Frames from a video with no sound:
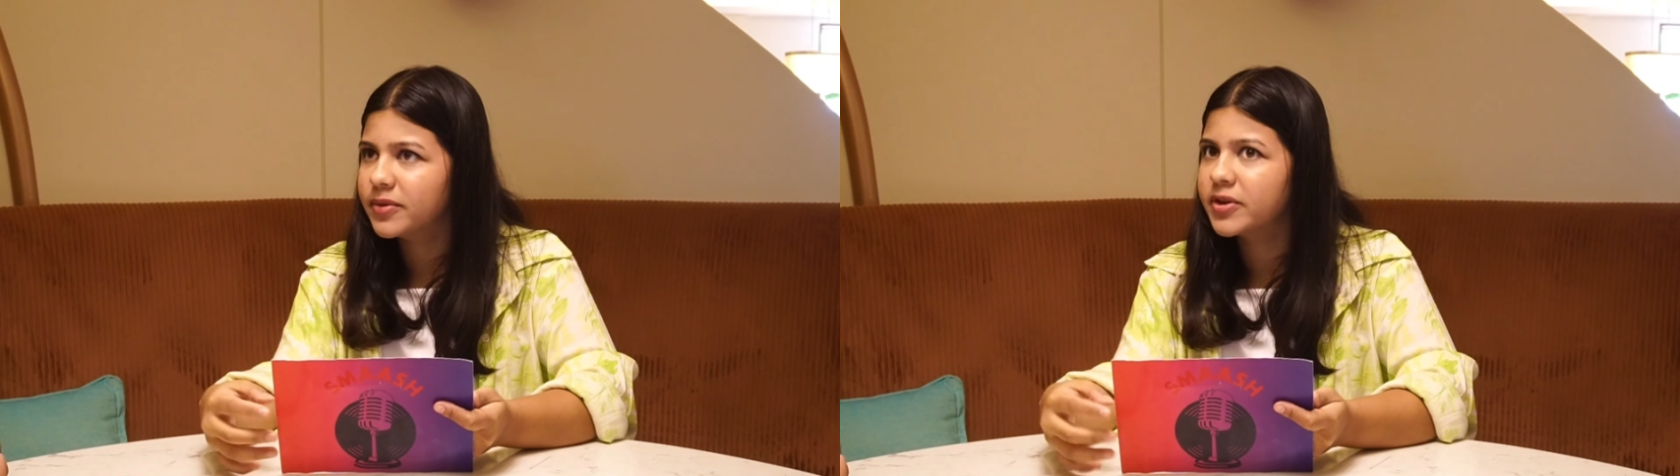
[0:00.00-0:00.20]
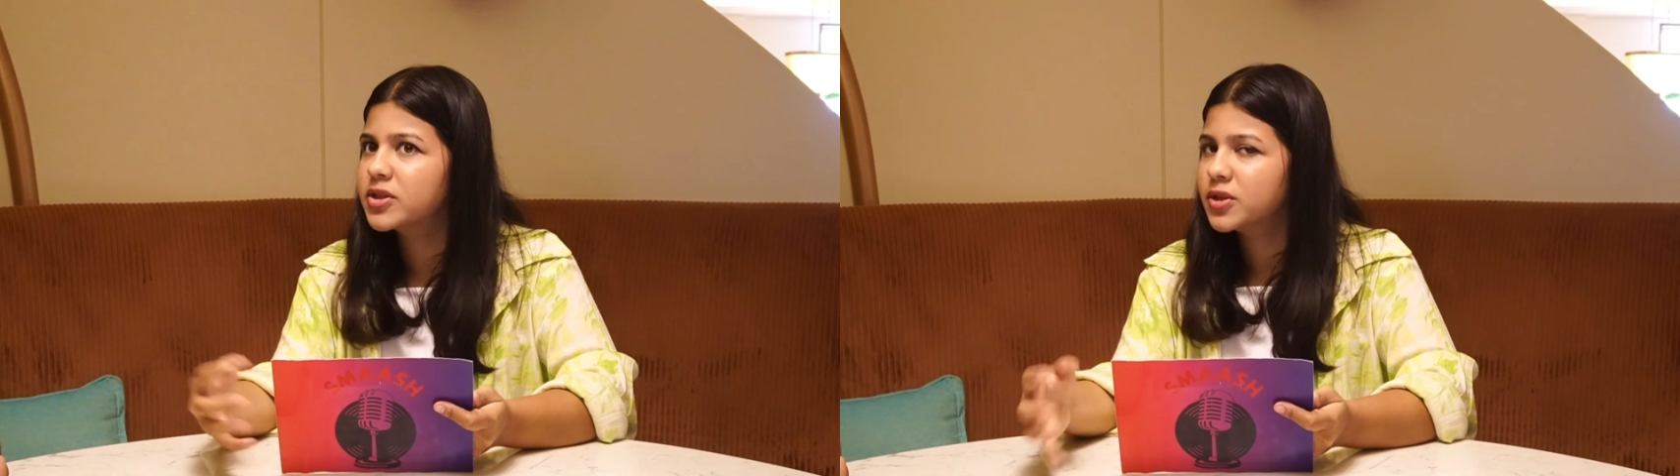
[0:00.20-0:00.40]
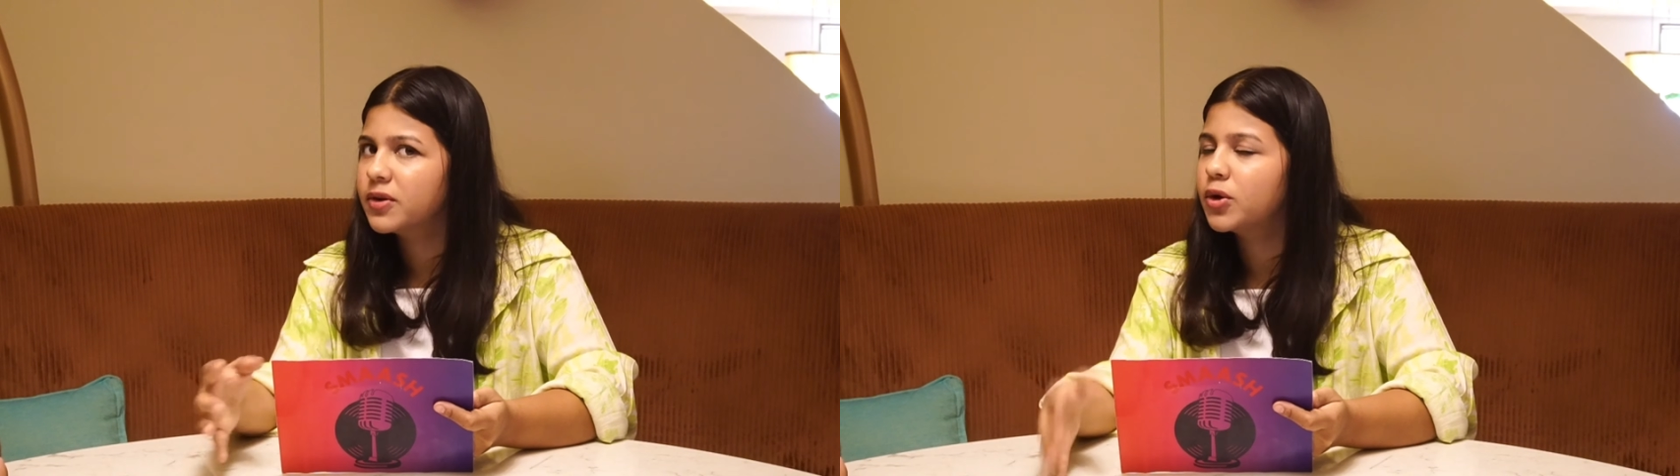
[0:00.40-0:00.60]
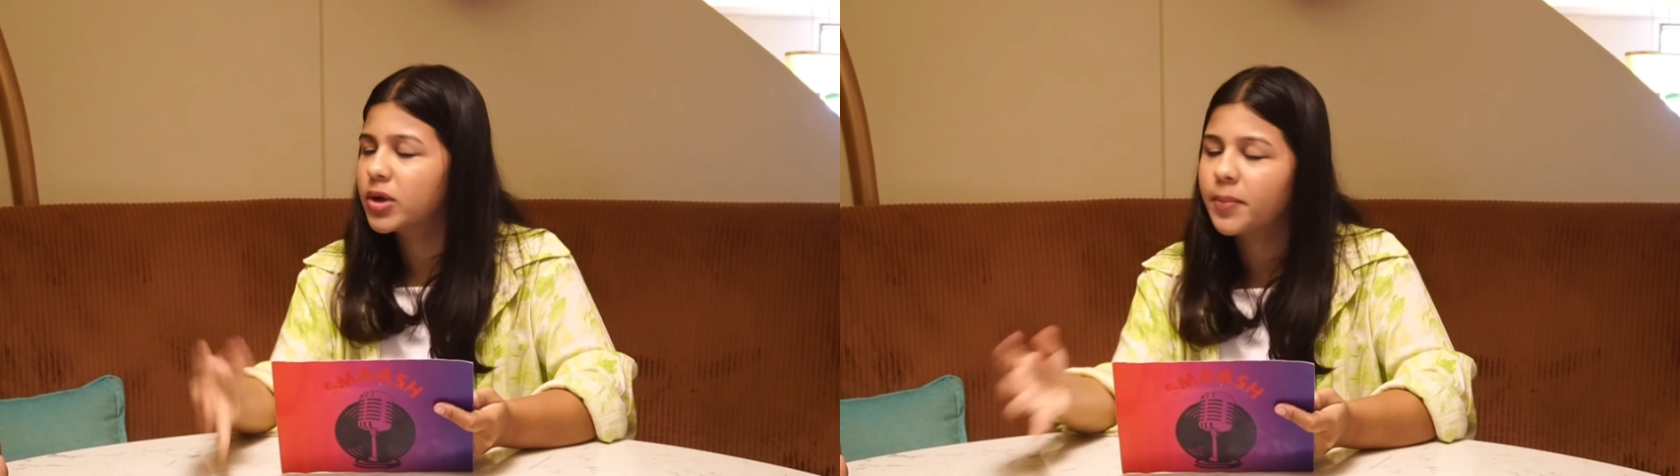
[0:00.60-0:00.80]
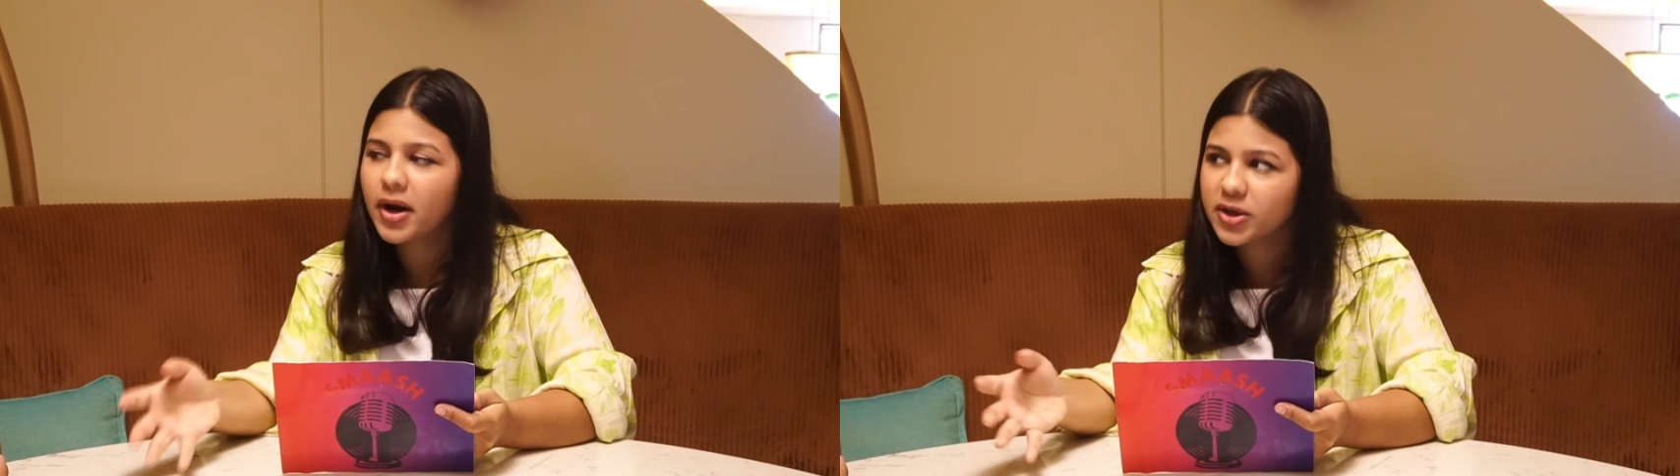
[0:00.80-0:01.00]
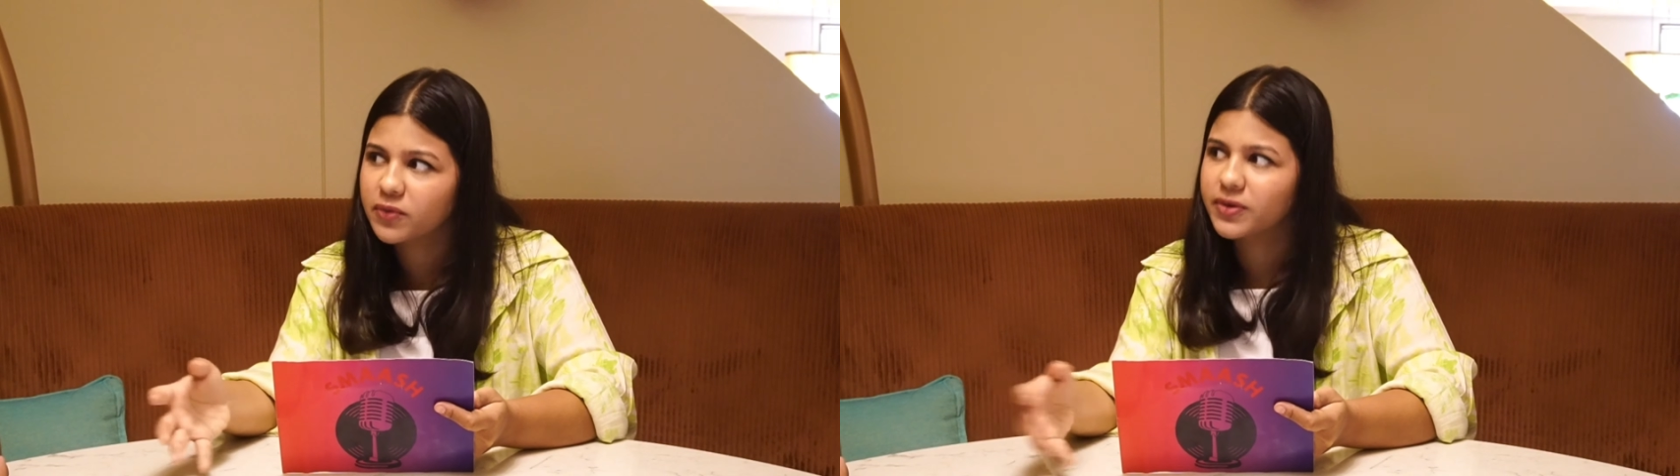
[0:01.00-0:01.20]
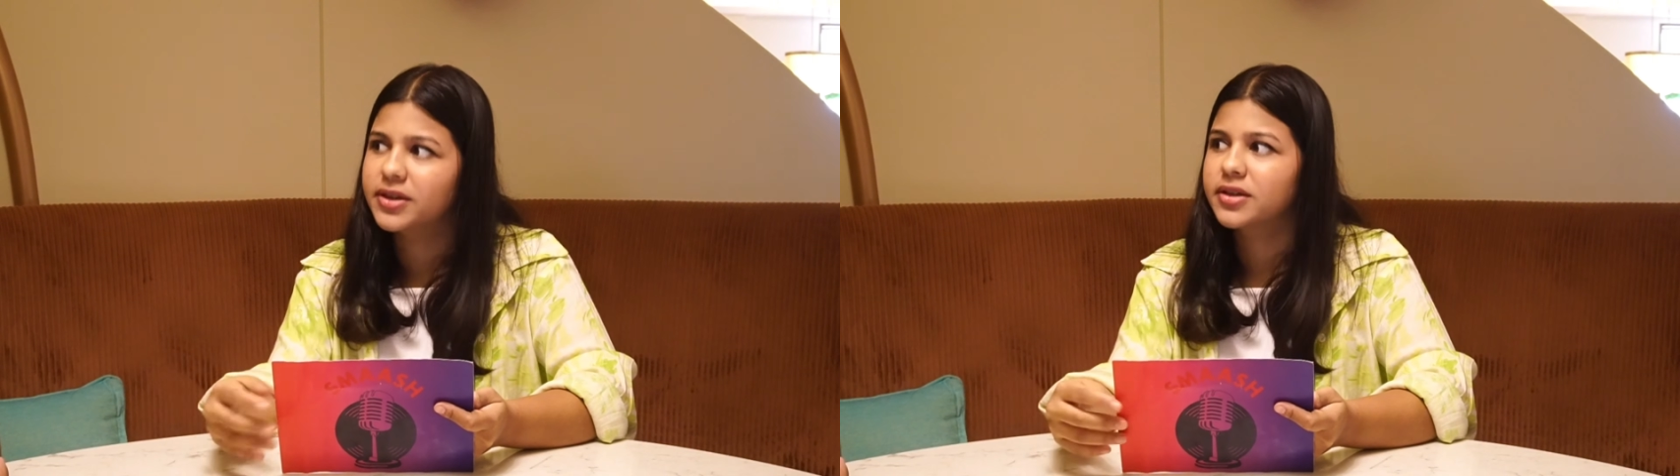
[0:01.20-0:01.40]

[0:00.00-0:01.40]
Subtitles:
because you were not a part of it?